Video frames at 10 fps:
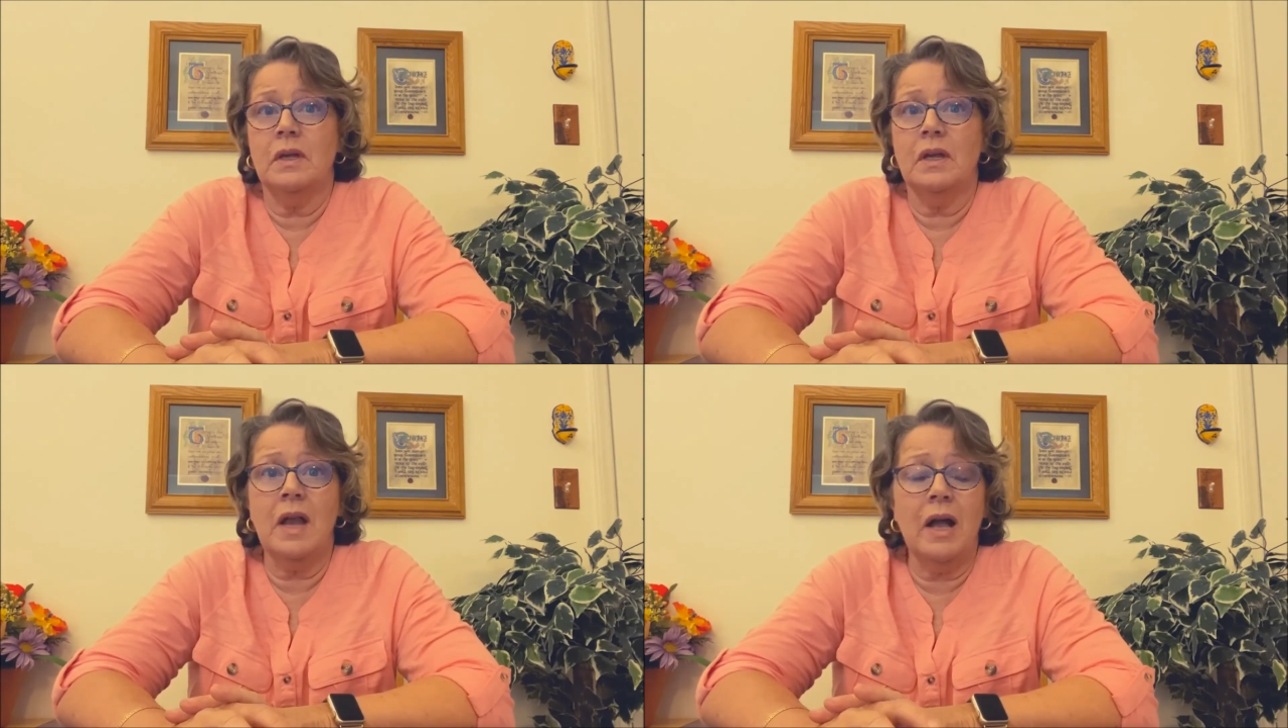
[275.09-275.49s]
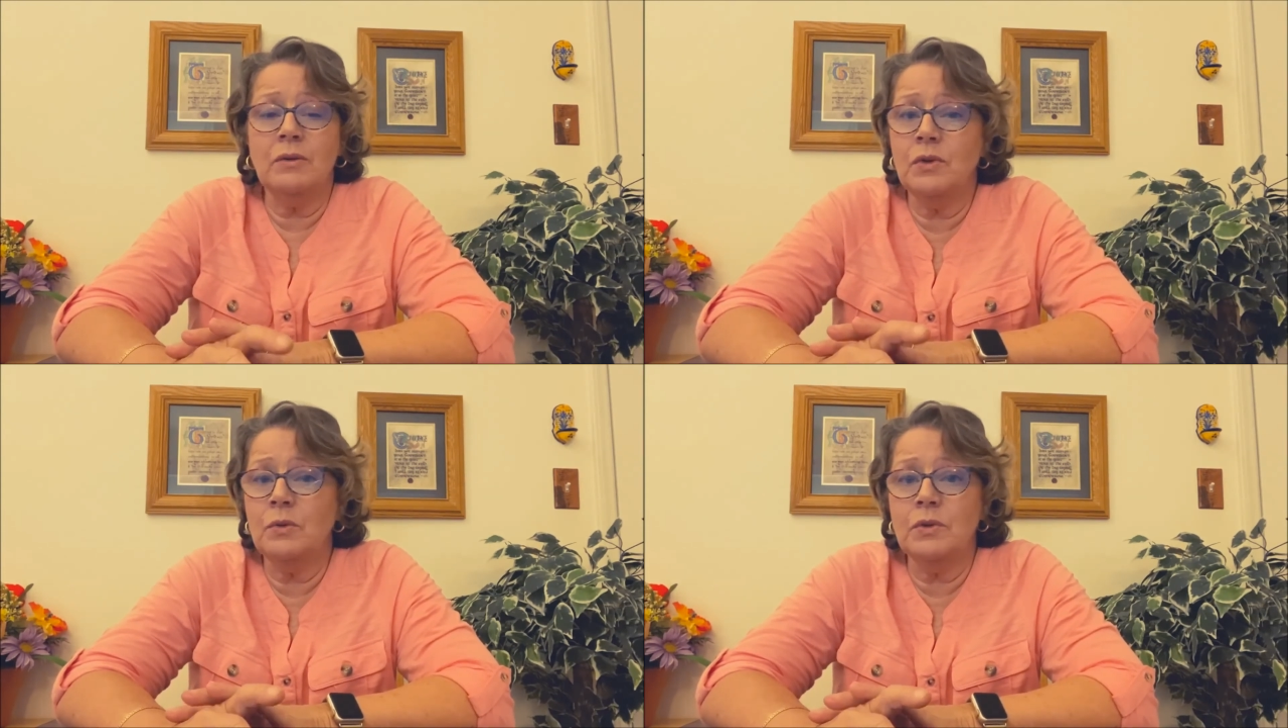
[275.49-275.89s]
and how
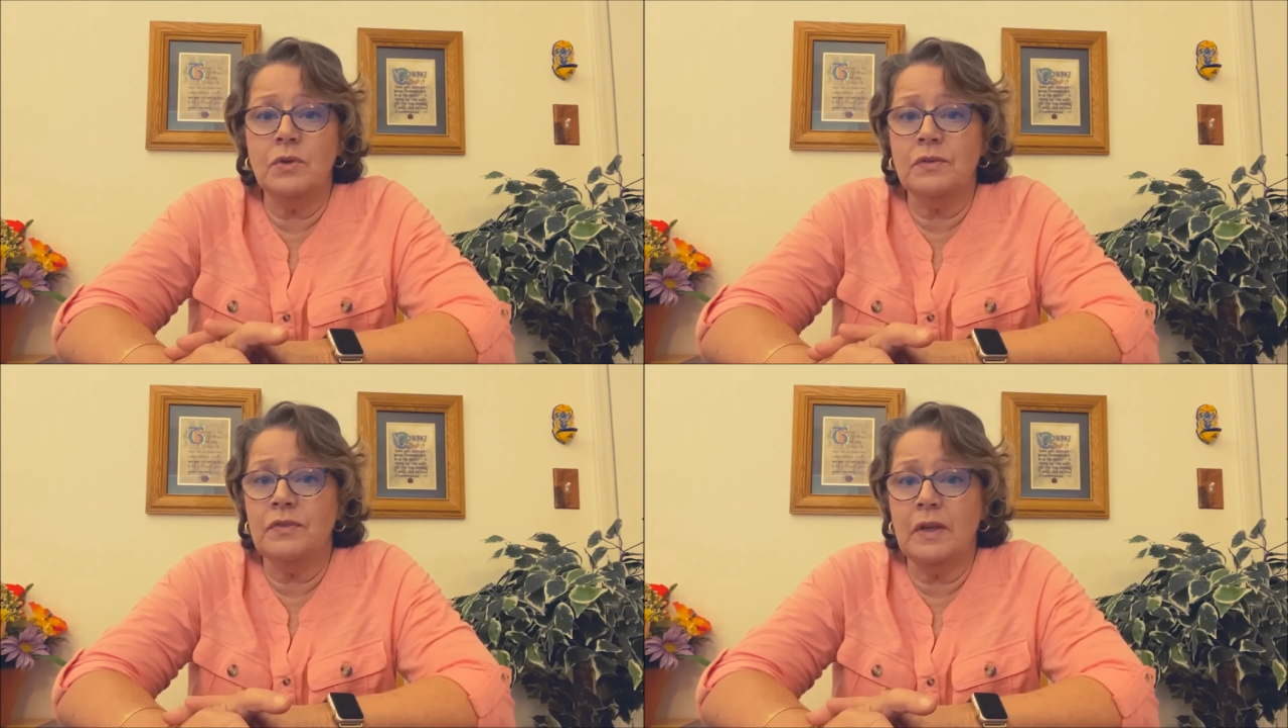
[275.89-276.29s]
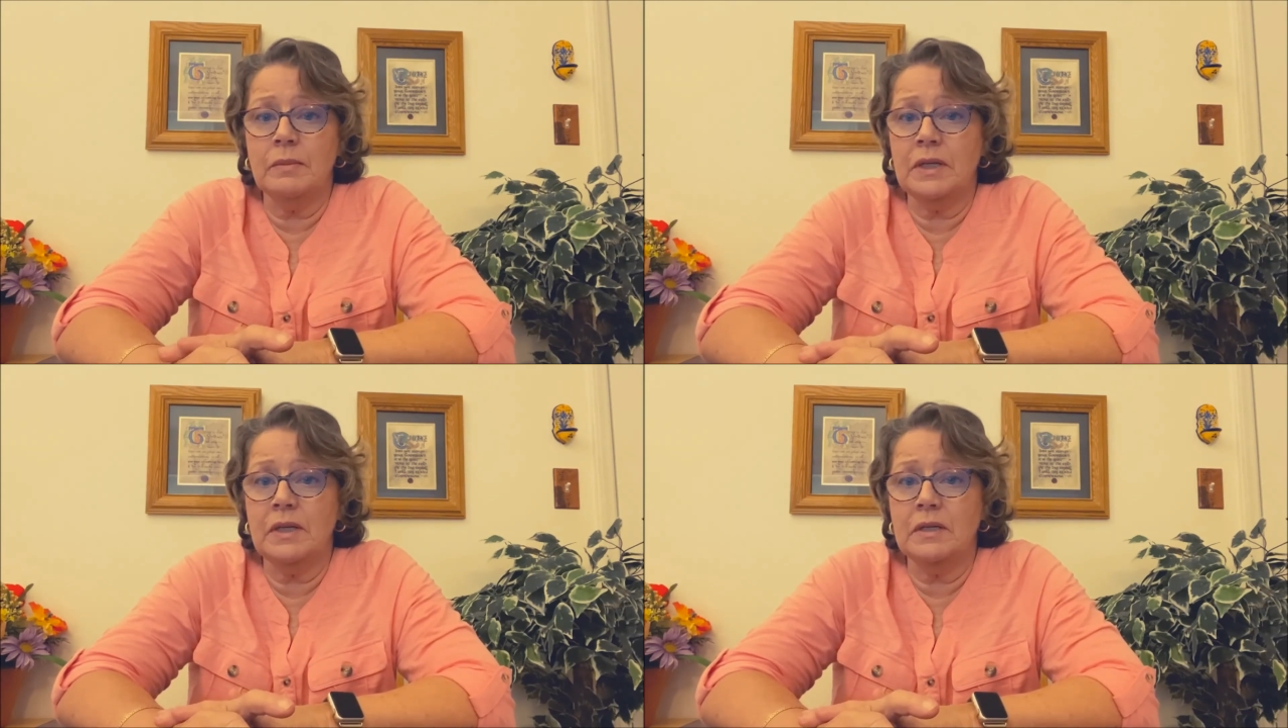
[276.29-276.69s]
you and your
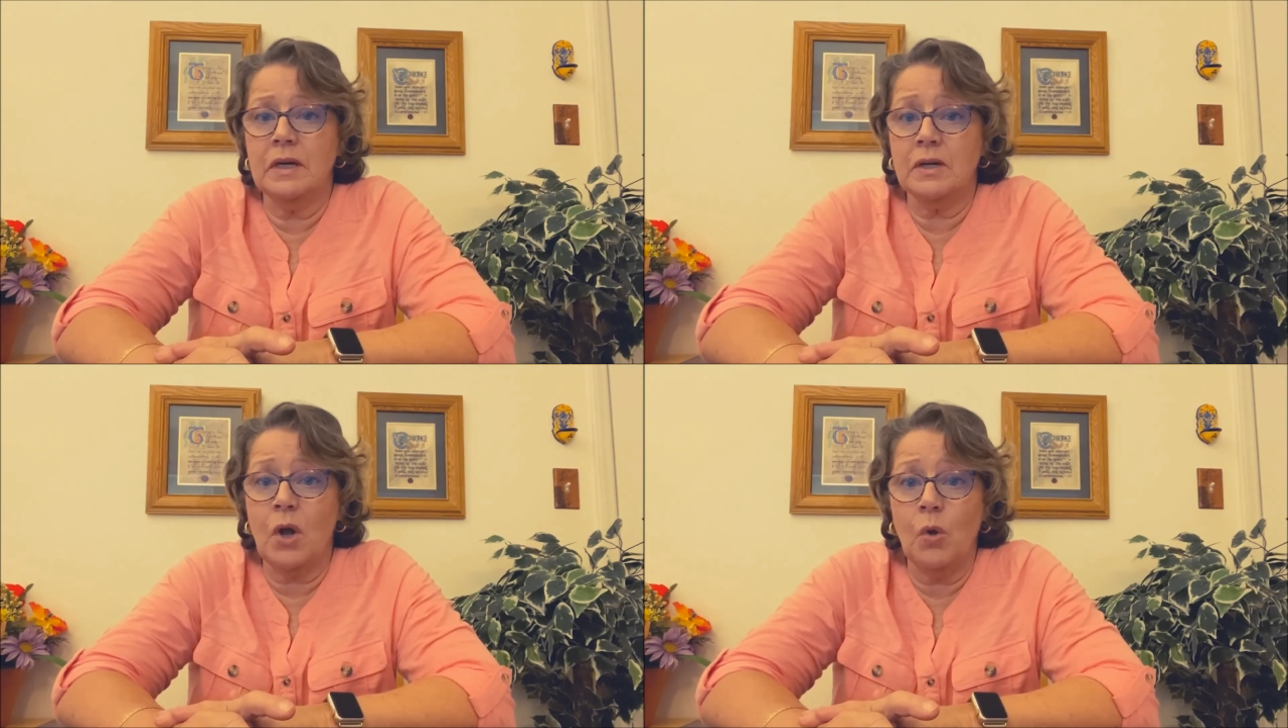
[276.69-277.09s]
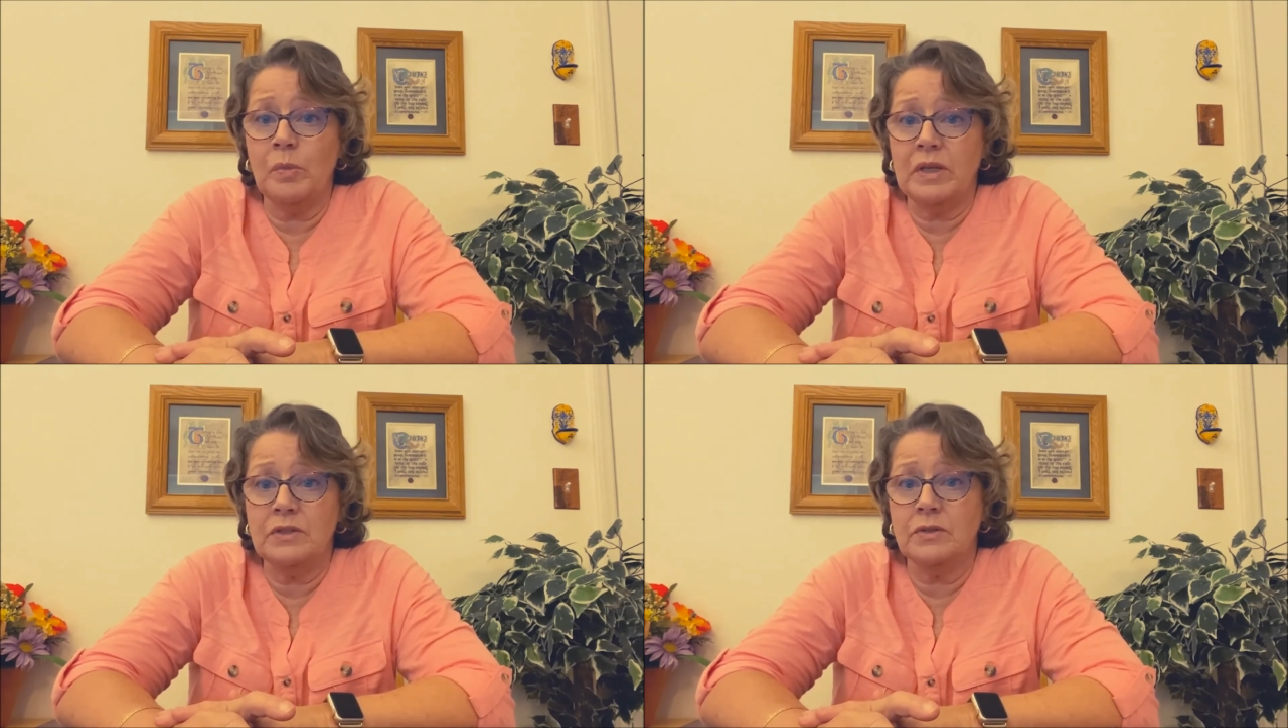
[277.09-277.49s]
family are
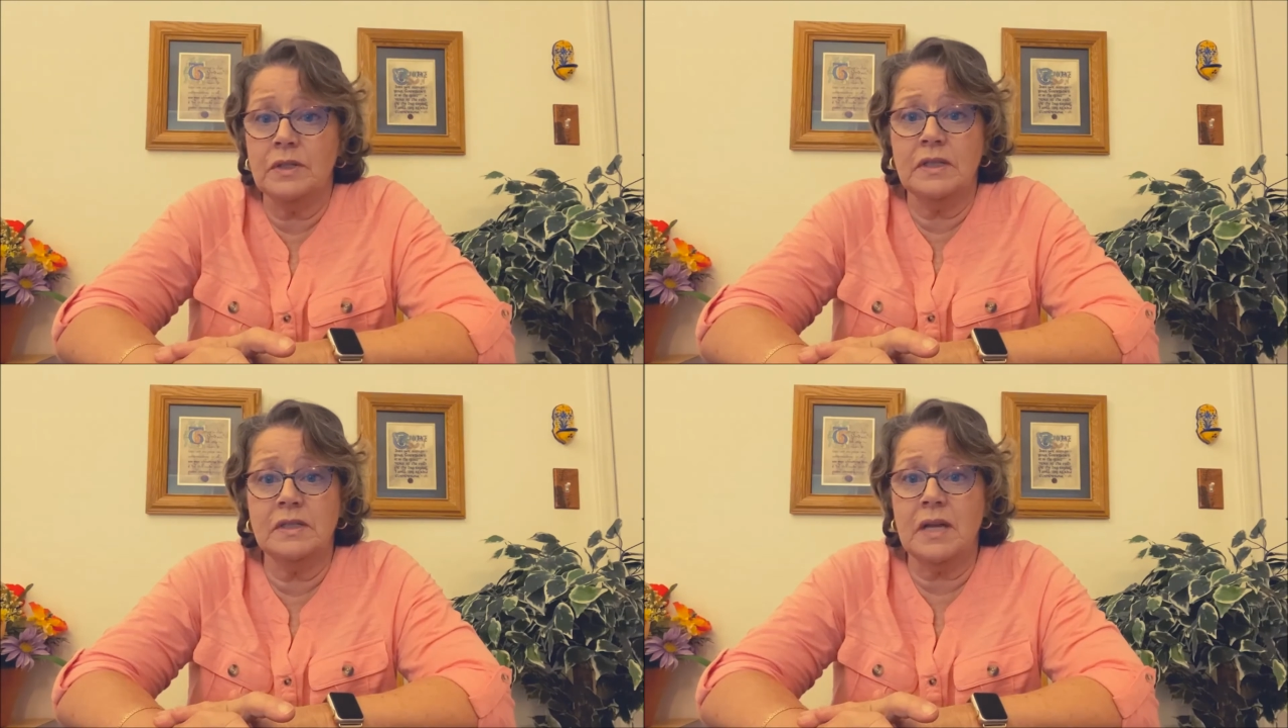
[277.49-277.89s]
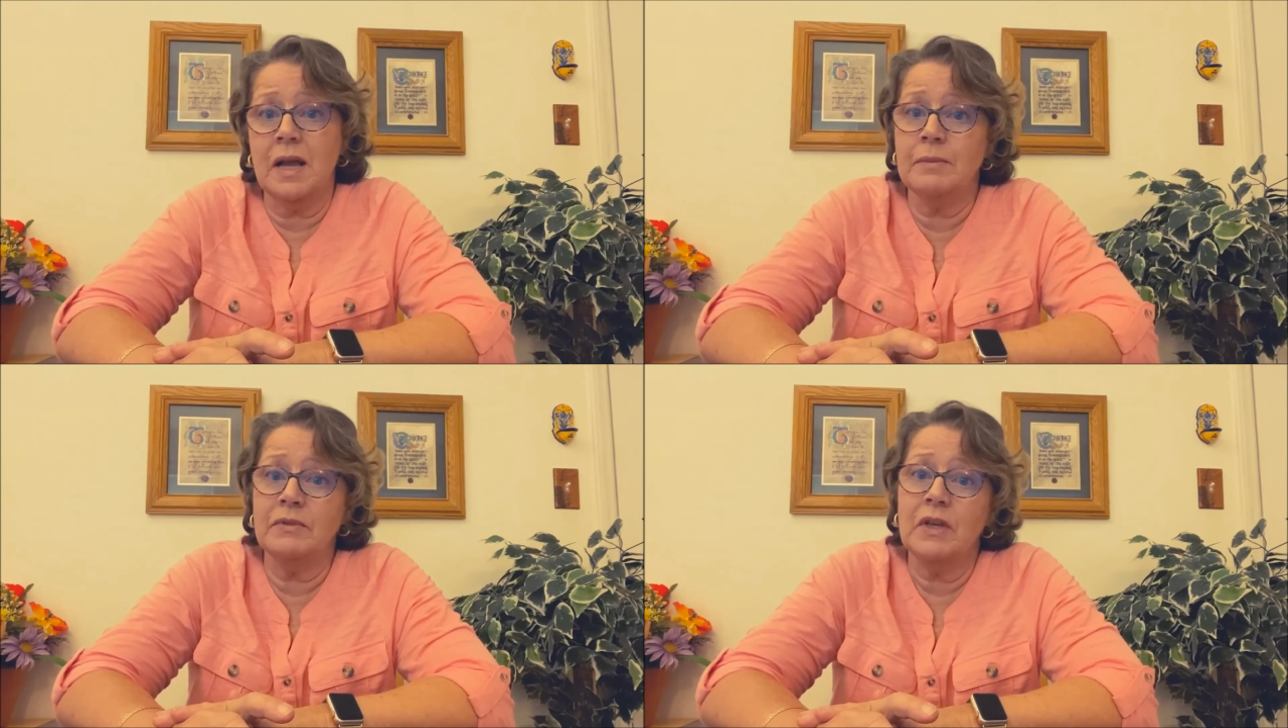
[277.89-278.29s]
coping during this
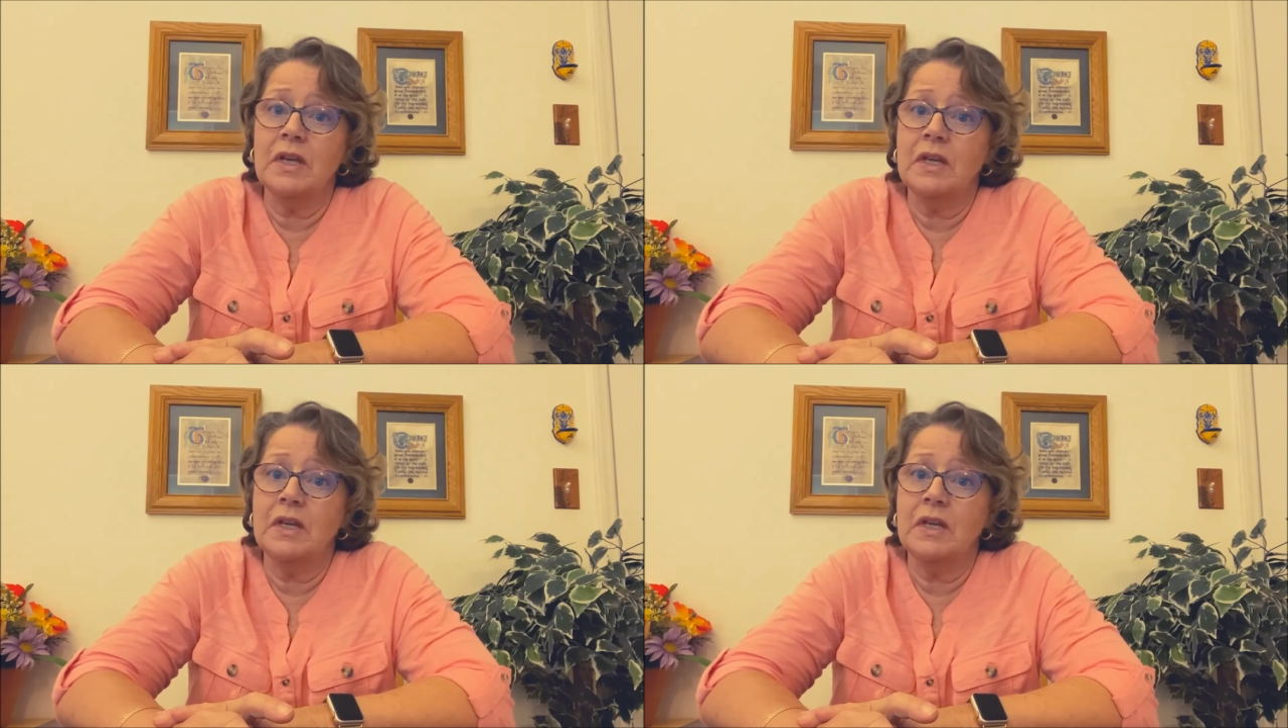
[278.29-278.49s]
time of